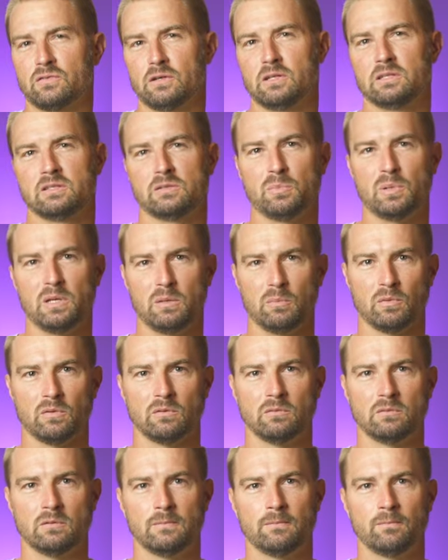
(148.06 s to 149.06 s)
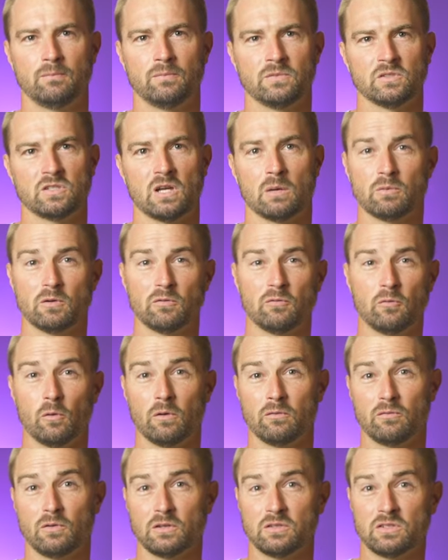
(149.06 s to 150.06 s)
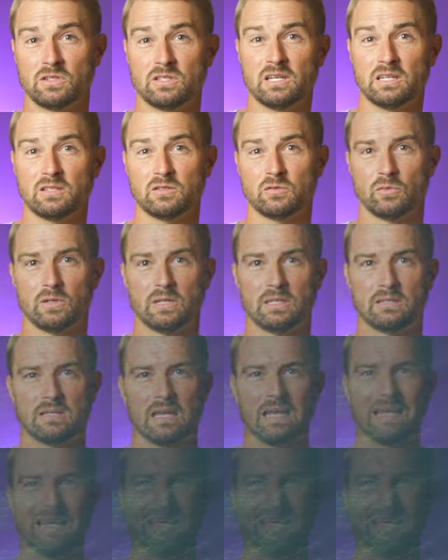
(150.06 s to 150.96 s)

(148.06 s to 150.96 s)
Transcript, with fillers: for his people. Chapter 4, verse 6 reads